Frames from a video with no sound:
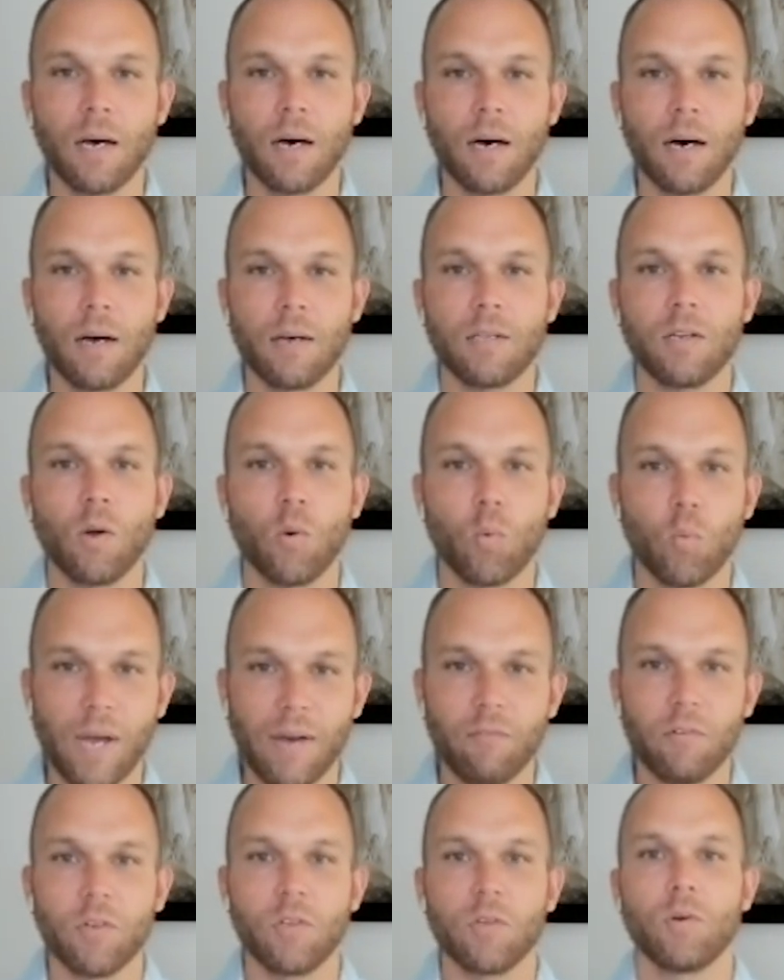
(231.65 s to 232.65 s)
uh, you know
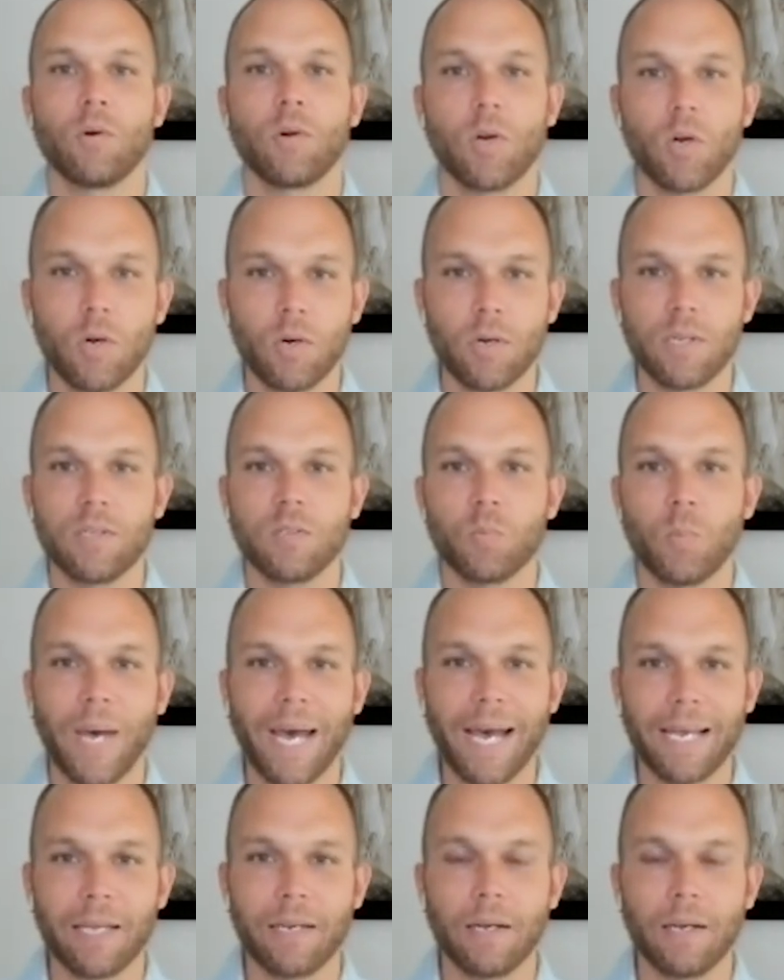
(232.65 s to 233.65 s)
revenue or earnings
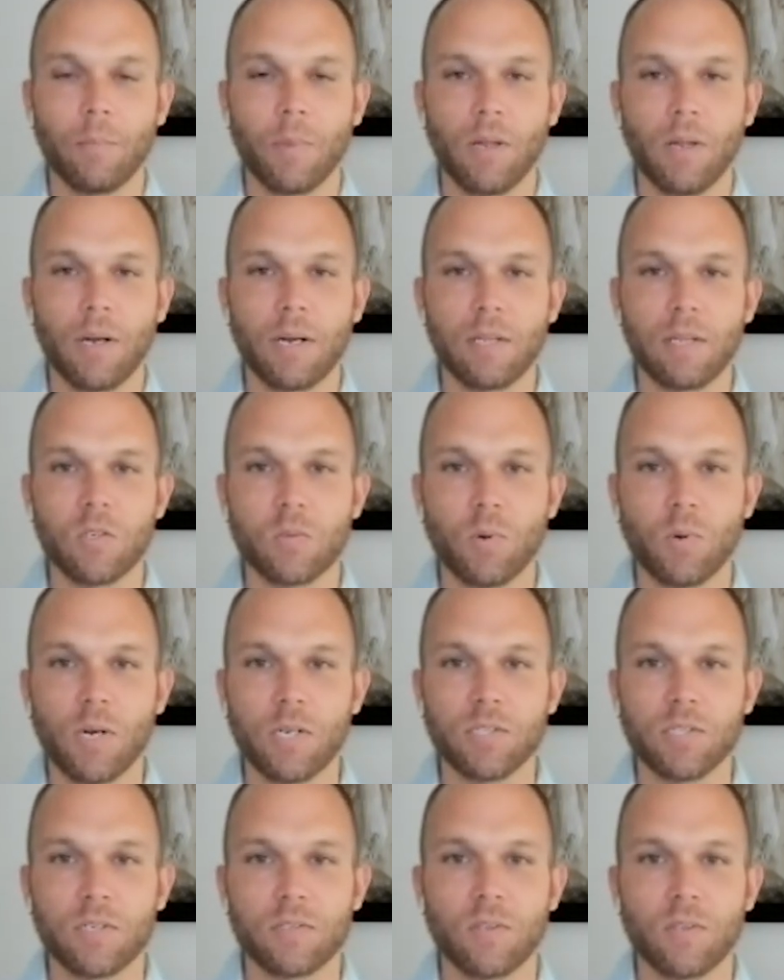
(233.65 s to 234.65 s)
backing up a lot of these
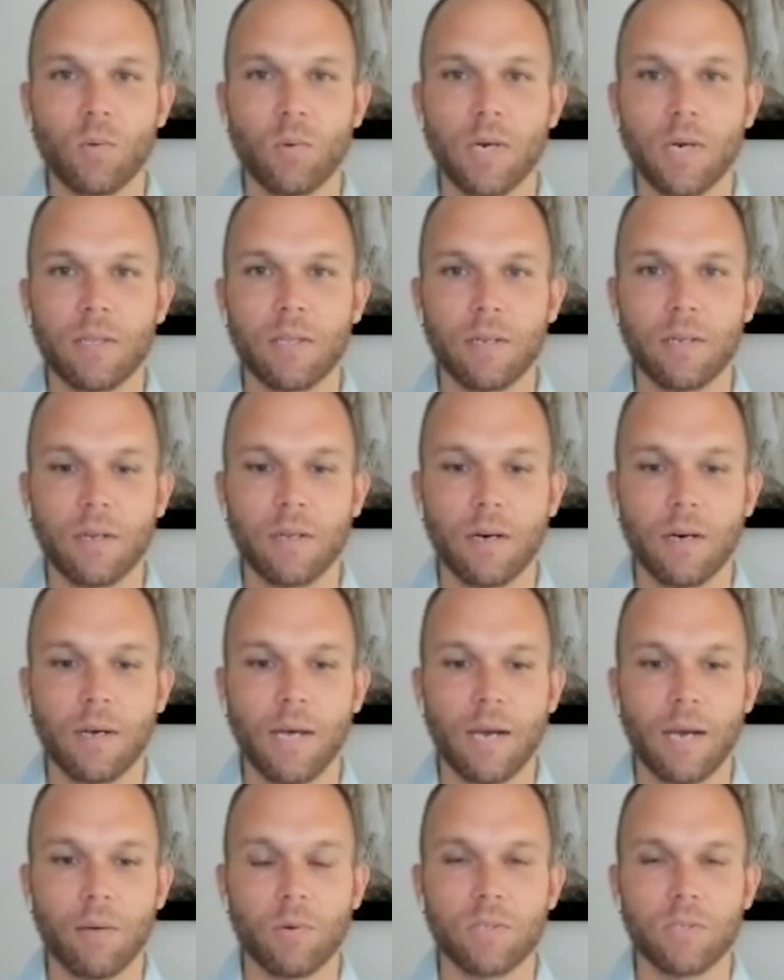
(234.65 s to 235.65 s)
projects the way that
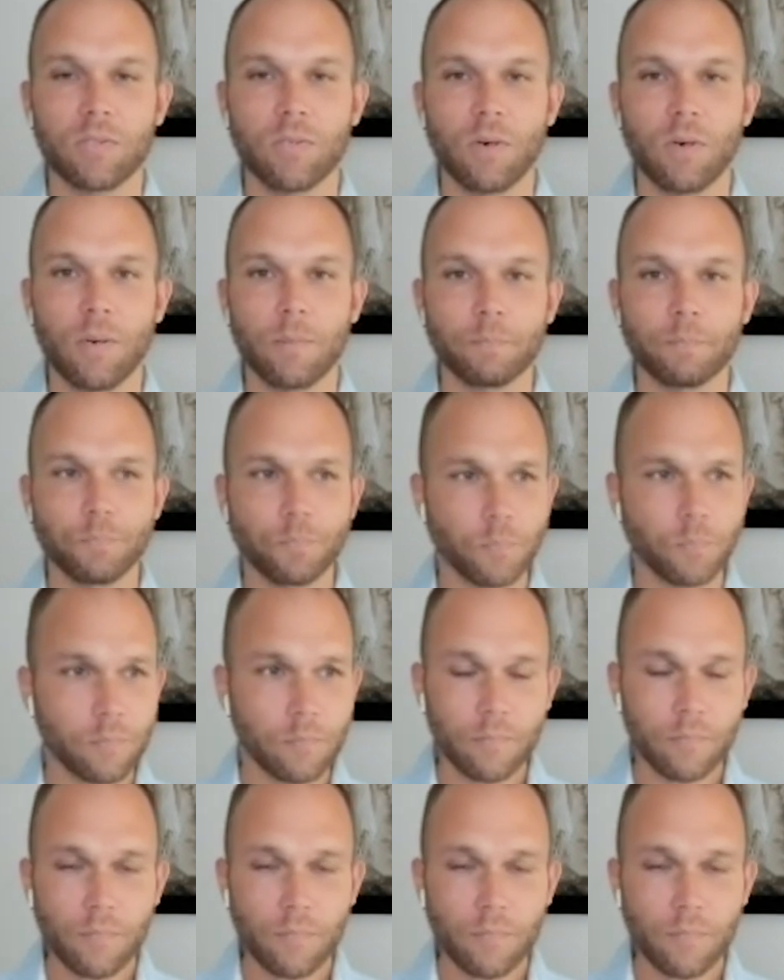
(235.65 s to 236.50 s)
uh, equities are.